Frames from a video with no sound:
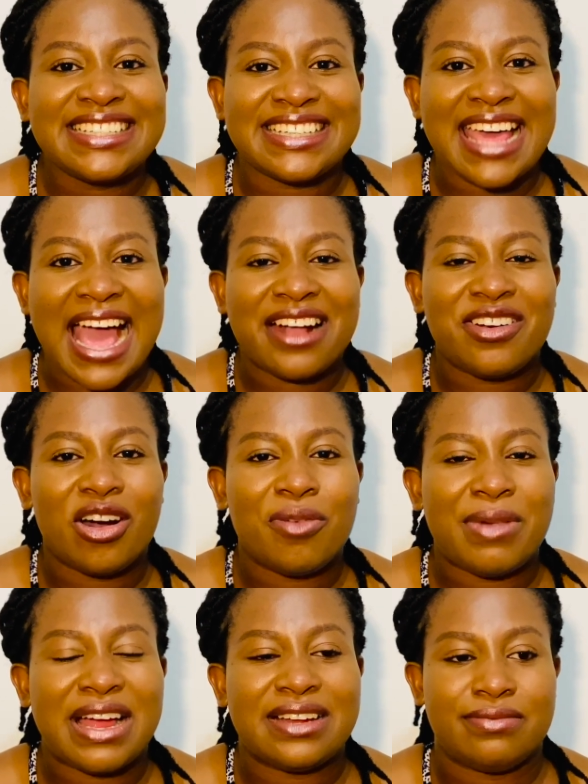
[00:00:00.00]
it. I got
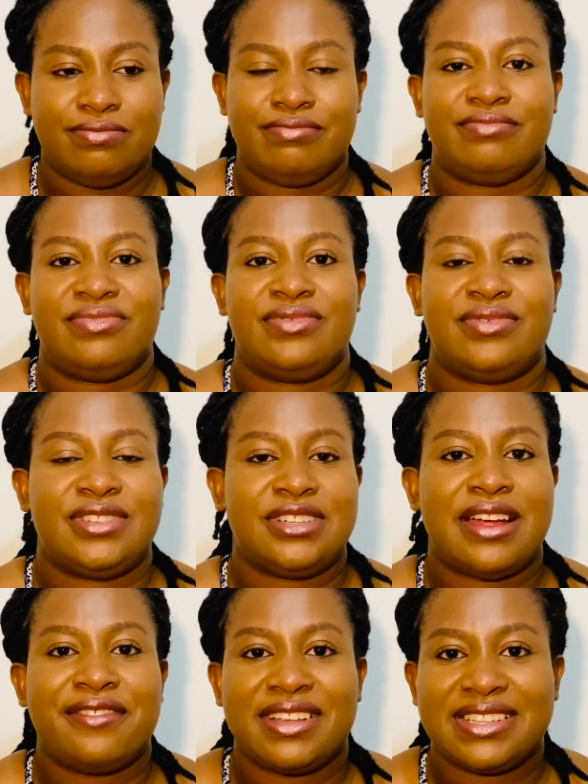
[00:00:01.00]
my
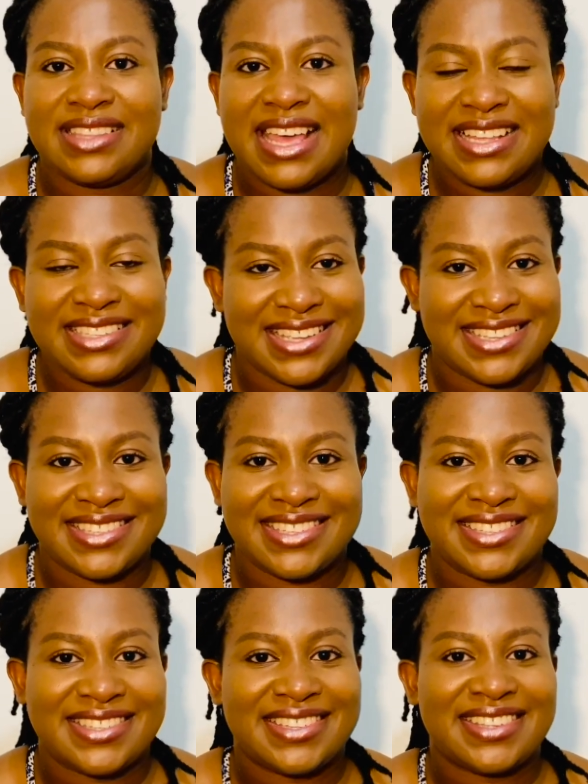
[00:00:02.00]
driver's
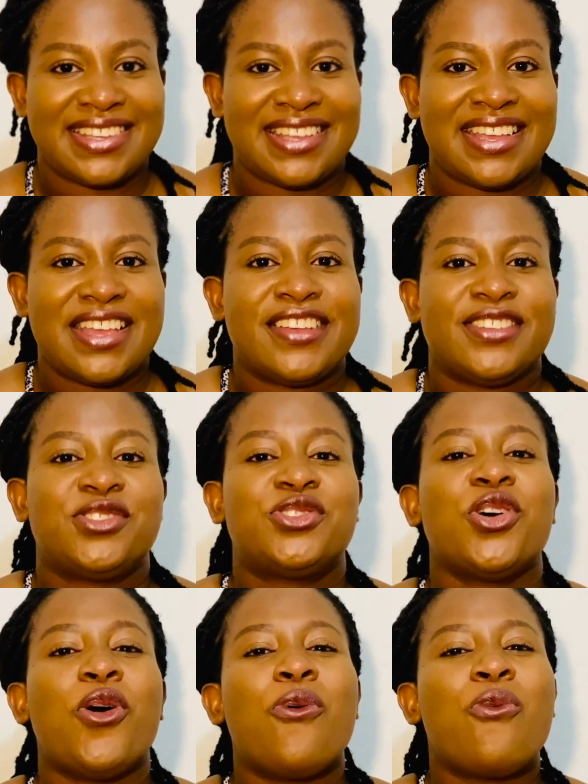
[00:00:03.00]
license.
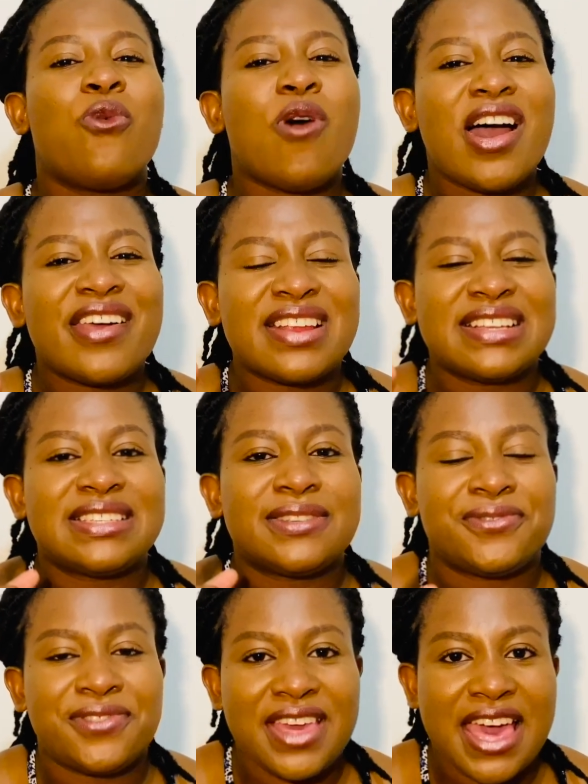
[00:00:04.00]
So, what is
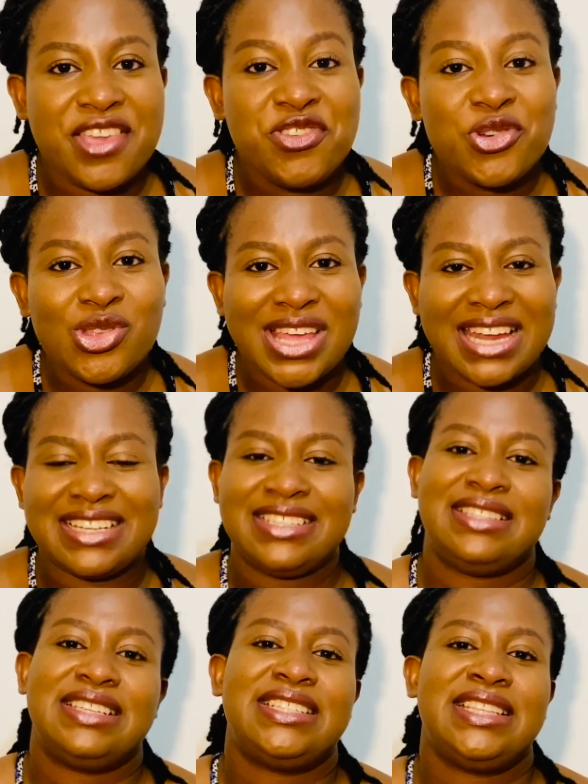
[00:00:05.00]
fear? You that
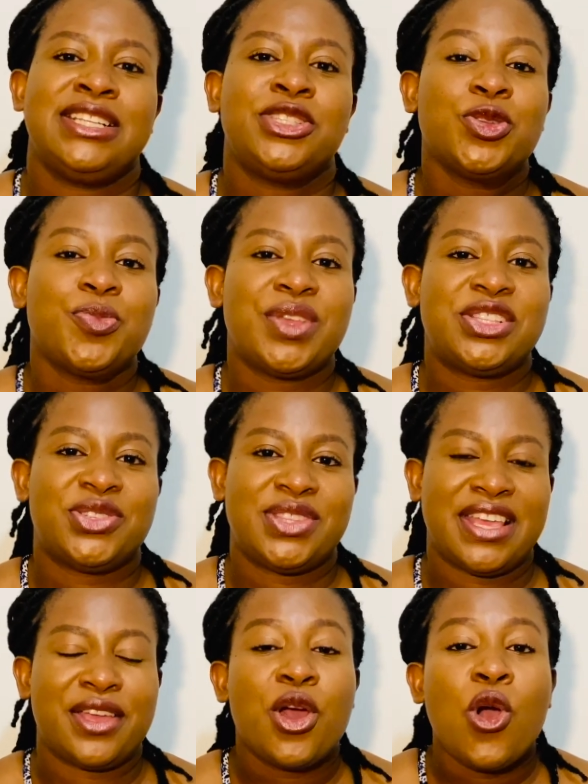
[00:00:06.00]
is listening to me
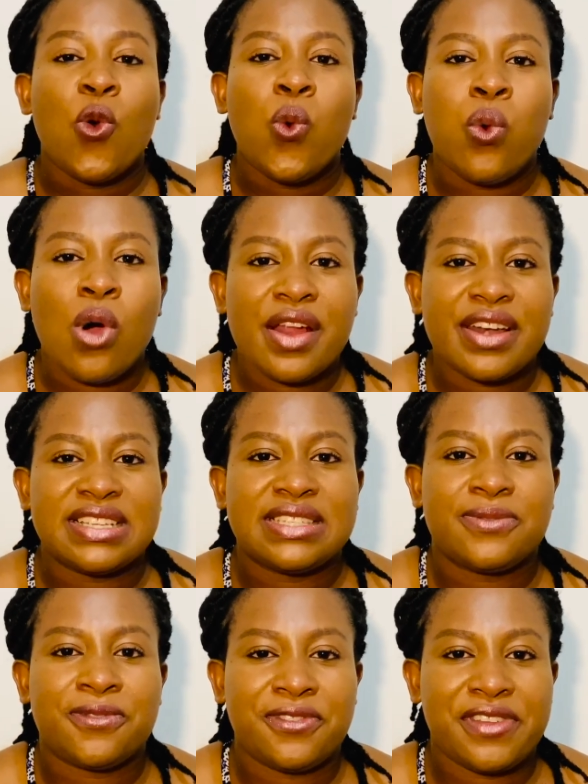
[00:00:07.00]
today, what is
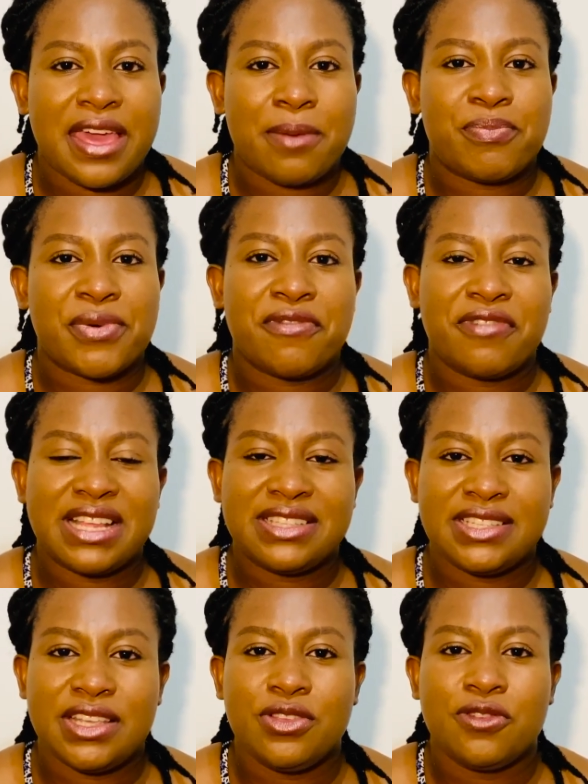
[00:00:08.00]
fear
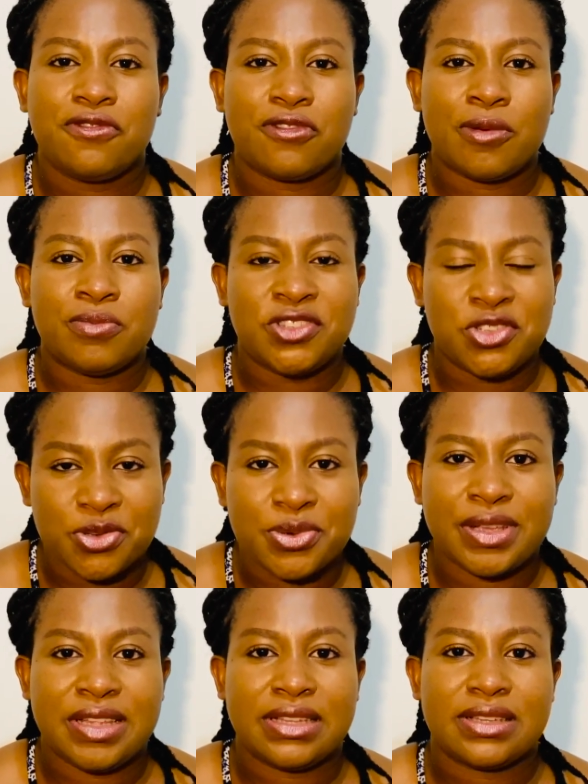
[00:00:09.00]
preventing you from doing?